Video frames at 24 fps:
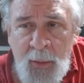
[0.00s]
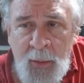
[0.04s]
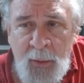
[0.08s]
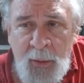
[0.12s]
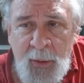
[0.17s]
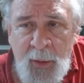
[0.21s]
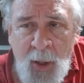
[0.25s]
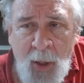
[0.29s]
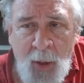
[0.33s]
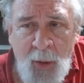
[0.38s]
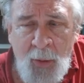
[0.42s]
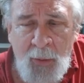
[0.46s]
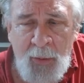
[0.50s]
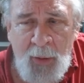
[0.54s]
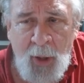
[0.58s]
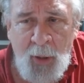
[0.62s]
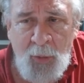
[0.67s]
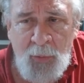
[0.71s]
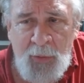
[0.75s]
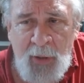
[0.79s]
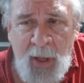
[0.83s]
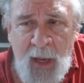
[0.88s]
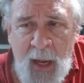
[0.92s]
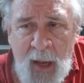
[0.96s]
Don't,
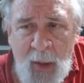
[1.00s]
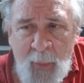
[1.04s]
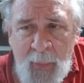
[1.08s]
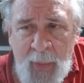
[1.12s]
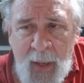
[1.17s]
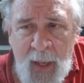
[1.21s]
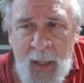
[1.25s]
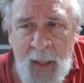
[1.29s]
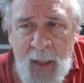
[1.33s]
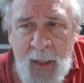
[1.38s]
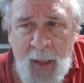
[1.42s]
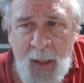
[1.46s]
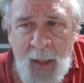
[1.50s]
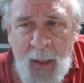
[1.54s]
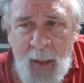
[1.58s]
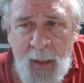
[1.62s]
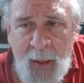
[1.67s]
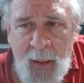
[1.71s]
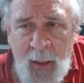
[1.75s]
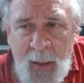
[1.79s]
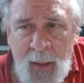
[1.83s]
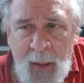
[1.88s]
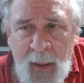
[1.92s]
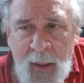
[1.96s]
don't tell me
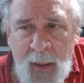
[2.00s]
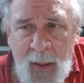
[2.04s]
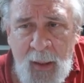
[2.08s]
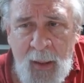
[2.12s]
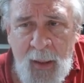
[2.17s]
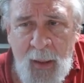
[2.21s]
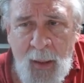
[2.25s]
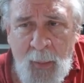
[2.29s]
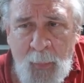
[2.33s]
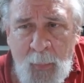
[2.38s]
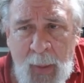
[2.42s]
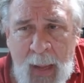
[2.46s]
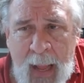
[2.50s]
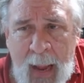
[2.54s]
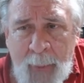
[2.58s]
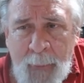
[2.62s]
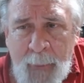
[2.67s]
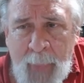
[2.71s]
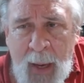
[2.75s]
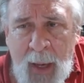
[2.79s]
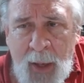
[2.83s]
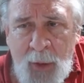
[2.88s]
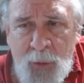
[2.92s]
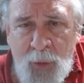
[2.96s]
a
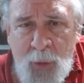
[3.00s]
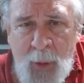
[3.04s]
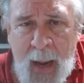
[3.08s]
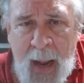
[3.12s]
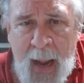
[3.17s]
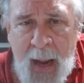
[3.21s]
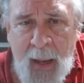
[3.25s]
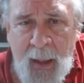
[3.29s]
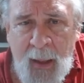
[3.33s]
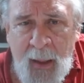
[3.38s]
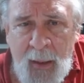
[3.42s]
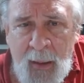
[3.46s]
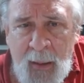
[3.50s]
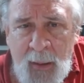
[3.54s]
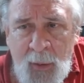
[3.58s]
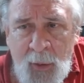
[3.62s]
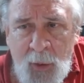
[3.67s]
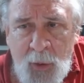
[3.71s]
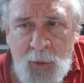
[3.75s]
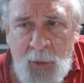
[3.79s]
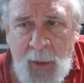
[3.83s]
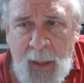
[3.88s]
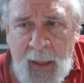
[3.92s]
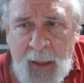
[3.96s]
black bear track
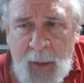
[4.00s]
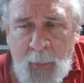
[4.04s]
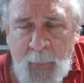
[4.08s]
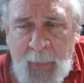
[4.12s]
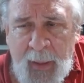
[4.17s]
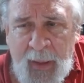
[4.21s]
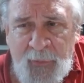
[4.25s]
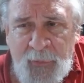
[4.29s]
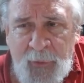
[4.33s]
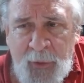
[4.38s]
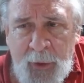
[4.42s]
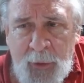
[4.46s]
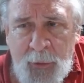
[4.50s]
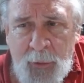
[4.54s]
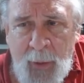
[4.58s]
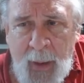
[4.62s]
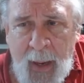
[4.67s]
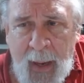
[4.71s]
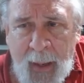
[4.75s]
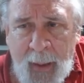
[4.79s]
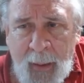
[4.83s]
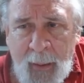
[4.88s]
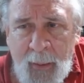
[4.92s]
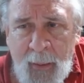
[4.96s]
looks like a Bigfoot
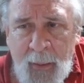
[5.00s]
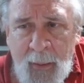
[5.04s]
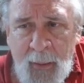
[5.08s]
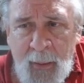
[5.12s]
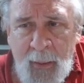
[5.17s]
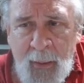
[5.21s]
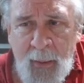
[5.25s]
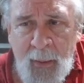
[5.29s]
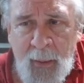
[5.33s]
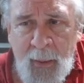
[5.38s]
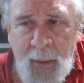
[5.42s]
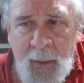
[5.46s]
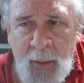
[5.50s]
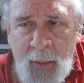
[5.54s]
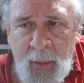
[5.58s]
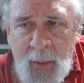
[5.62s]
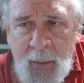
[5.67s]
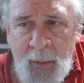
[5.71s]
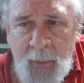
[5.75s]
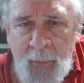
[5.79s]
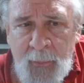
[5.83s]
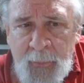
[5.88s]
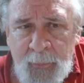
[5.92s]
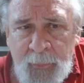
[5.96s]
track.
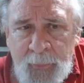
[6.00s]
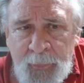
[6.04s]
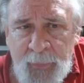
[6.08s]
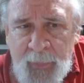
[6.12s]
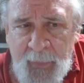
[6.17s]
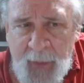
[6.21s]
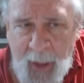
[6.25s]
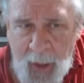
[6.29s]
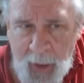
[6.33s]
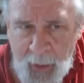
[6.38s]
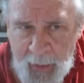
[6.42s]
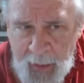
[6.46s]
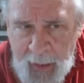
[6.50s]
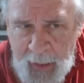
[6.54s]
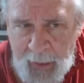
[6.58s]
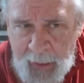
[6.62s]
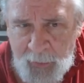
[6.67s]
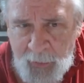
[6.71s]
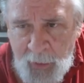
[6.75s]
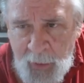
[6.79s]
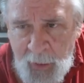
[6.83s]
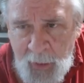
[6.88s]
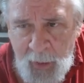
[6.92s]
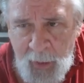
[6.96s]
There it
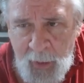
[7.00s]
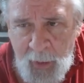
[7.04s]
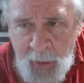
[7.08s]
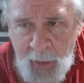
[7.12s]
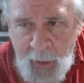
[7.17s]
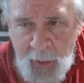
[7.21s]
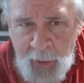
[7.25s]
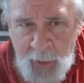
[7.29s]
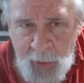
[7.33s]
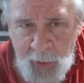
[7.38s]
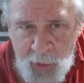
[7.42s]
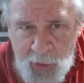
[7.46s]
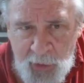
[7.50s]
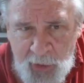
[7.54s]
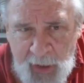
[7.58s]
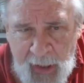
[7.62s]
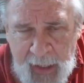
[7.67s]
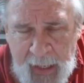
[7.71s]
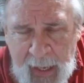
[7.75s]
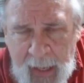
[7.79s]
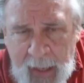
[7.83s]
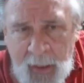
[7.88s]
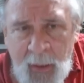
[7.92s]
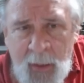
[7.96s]
is. You
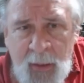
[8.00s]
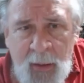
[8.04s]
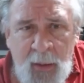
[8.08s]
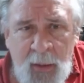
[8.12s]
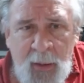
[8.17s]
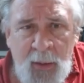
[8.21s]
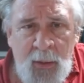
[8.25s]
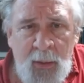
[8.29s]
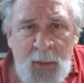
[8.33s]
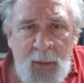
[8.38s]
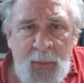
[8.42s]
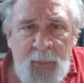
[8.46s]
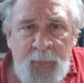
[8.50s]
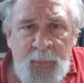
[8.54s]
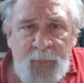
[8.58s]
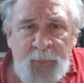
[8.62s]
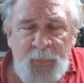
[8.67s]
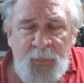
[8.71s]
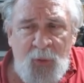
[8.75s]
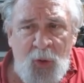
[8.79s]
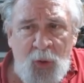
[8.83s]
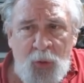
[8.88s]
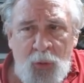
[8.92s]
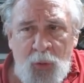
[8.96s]
see it.
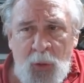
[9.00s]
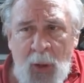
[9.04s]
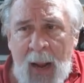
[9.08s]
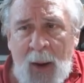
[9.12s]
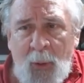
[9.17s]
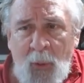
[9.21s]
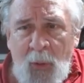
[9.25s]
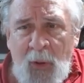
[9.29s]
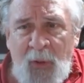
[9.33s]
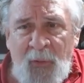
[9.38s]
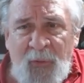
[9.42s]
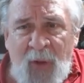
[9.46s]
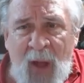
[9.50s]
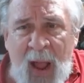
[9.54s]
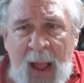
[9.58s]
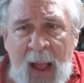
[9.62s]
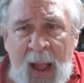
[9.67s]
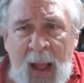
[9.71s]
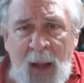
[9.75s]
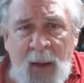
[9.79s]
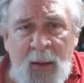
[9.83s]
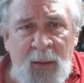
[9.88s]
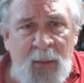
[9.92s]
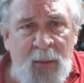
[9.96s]
The track we
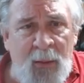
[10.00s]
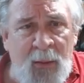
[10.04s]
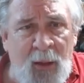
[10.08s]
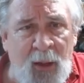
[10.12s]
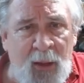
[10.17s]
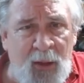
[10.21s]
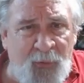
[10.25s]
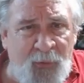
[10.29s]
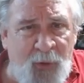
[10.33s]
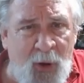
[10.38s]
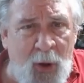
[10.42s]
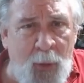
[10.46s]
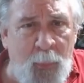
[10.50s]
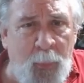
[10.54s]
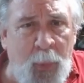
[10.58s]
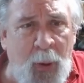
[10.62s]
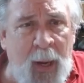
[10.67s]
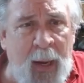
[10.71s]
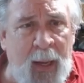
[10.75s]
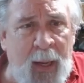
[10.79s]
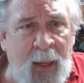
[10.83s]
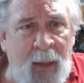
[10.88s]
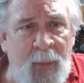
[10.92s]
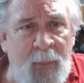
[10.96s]
found of the
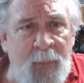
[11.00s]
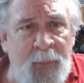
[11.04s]
footprint